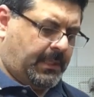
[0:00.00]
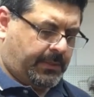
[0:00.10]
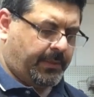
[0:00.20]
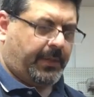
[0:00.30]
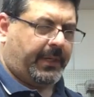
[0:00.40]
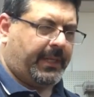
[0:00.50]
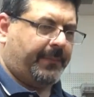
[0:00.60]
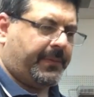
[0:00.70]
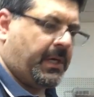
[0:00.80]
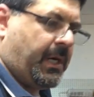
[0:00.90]
so I don't get
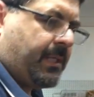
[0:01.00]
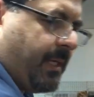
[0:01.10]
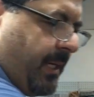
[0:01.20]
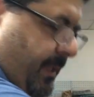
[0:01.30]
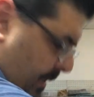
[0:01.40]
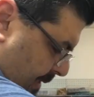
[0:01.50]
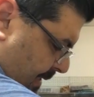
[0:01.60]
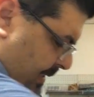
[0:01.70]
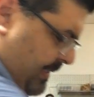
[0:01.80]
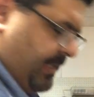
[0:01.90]
them dirty.
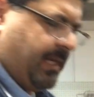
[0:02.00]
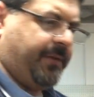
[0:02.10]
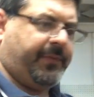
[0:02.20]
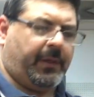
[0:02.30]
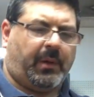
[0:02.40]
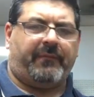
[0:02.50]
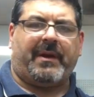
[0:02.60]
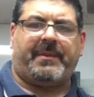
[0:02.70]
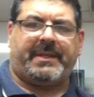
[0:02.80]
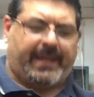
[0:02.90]
Even though I
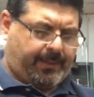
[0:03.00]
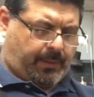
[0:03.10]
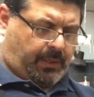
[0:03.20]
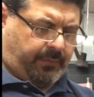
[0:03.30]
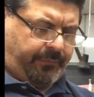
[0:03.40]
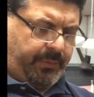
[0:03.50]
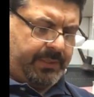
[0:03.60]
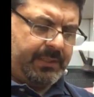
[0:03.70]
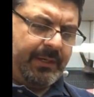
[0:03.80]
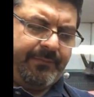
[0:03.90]
rub them down
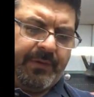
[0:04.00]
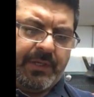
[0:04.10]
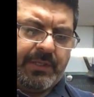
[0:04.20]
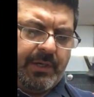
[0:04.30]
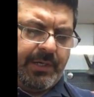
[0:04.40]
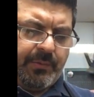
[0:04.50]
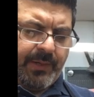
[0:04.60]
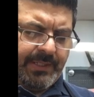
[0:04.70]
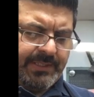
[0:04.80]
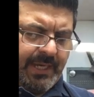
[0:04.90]
afterwards, I
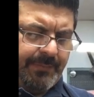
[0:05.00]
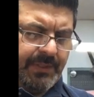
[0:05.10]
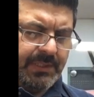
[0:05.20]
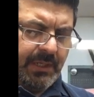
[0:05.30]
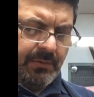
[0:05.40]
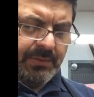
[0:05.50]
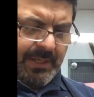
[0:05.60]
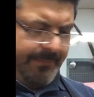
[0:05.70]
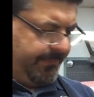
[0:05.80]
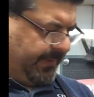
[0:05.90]
always tape the soles
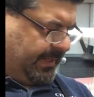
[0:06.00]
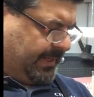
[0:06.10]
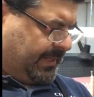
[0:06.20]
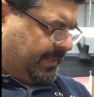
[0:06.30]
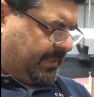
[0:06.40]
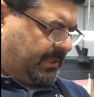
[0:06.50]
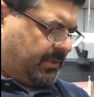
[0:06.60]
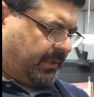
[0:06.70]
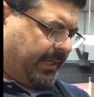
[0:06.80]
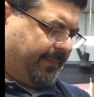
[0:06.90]
up.
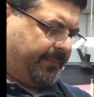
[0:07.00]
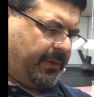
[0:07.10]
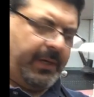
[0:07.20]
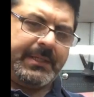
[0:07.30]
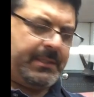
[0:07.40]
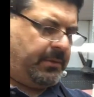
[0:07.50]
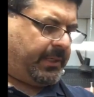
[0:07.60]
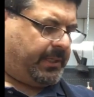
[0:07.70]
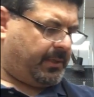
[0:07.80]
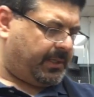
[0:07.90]
So I'll keep them nice and
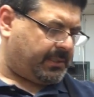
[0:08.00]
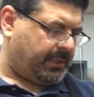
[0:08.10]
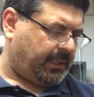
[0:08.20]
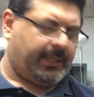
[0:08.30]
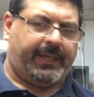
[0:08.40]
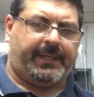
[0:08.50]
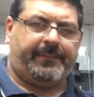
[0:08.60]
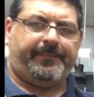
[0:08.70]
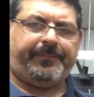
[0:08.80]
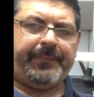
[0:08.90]
looking nice and
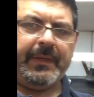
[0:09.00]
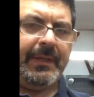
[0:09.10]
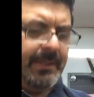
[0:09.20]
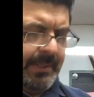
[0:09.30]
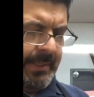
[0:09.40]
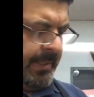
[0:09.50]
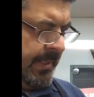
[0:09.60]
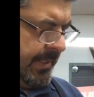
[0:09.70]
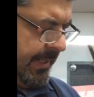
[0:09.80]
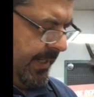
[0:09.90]
clean.
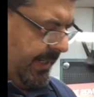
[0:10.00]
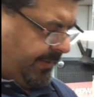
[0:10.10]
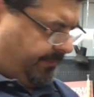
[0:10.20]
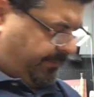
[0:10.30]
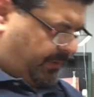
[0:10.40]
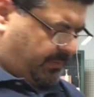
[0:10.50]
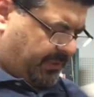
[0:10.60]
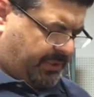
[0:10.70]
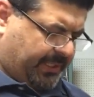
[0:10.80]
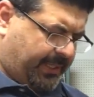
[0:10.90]
Because
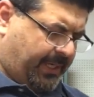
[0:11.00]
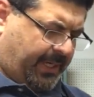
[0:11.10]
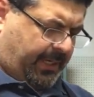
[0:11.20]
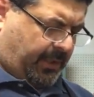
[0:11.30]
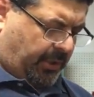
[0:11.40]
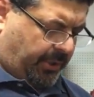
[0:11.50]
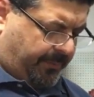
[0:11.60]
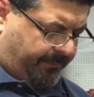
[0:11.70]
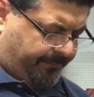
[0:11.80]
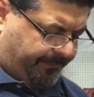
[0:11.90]
once you get the ink on
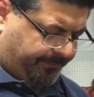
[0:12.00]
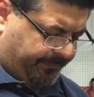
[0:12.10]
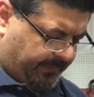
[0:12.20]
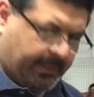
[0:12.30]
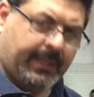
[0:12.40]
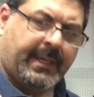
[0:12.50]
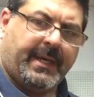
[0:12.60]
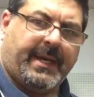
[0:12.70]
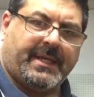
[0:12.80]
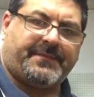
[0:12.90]
them,
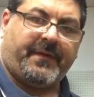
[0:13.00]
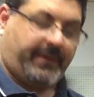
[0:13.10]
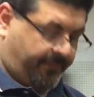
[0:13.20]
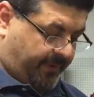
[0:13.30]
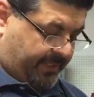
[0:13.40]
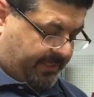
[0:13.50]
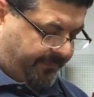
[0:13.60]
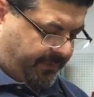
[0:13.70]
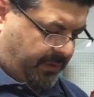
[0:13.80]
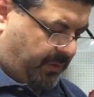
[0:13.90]
it's very, very
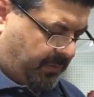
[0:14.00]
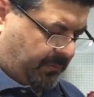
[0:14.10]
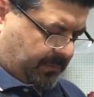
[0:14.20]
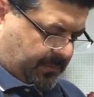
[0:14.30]
difficult.